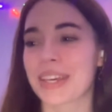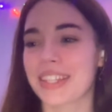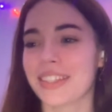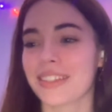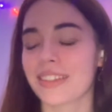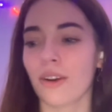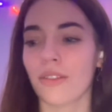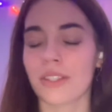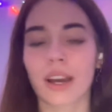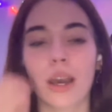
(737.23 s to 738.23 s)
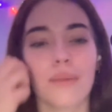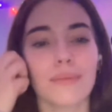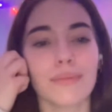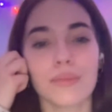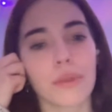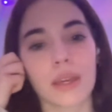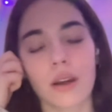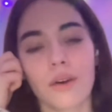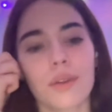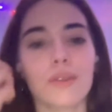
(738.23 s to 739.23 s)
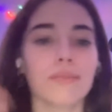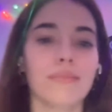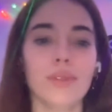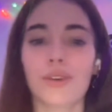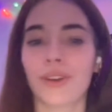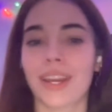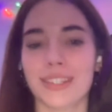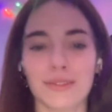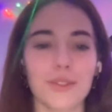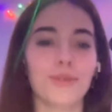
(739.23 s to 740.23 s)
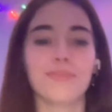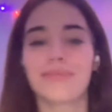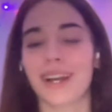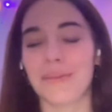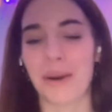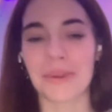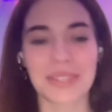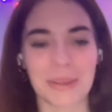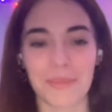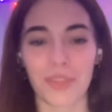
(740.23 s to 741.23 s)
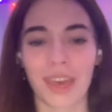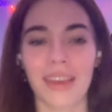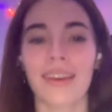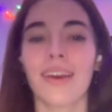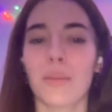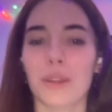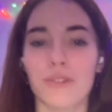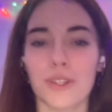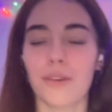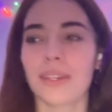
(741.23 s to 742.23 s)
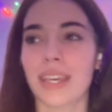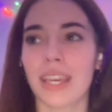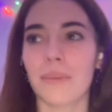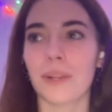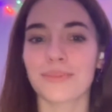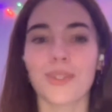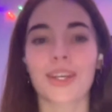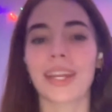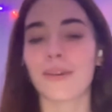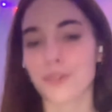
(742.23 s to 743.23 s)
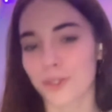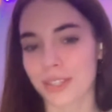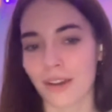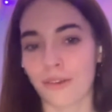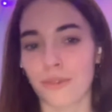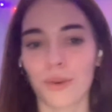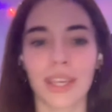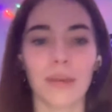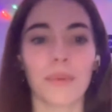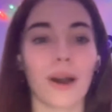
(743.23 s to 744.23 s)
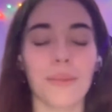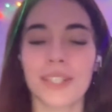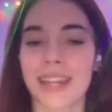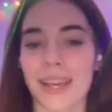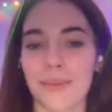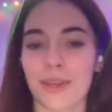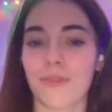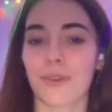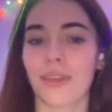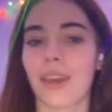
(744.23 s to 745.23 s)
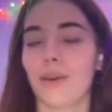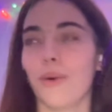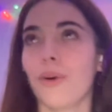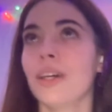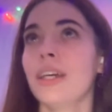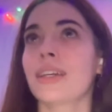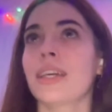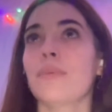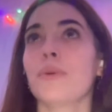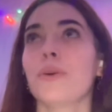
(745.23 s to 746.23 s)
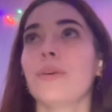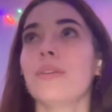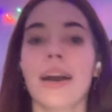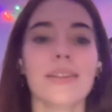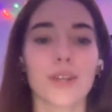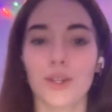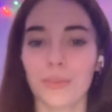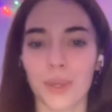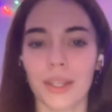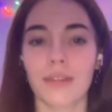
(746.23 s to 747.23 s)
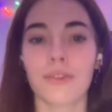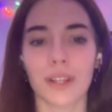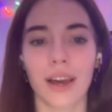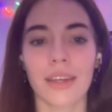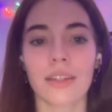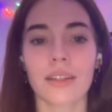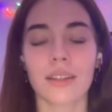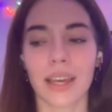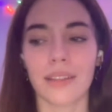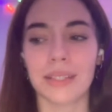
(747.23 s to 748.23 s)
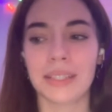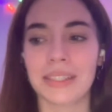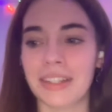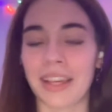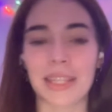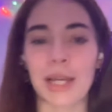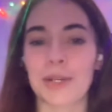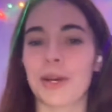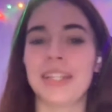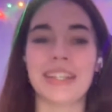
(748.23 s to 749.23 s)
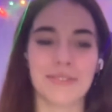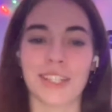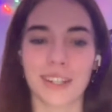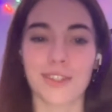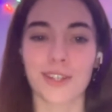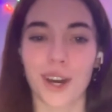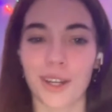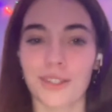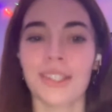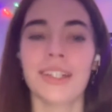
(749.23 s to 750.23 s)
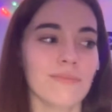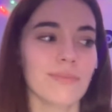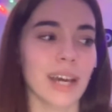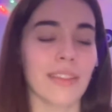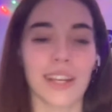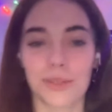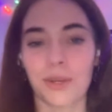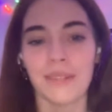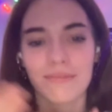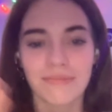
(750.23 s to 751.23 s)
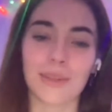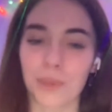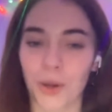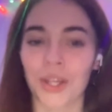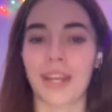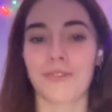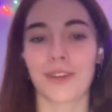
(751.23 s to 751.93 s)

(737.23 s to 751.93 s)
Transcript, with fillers: because a lot of the time people think, oh, you're, you're creative, you'll come up with something. But if you don't keep looking after yourself or keep up to date with everything or keep your eyes open if you like then yeah. like, like that creativity does go and that's when there's a block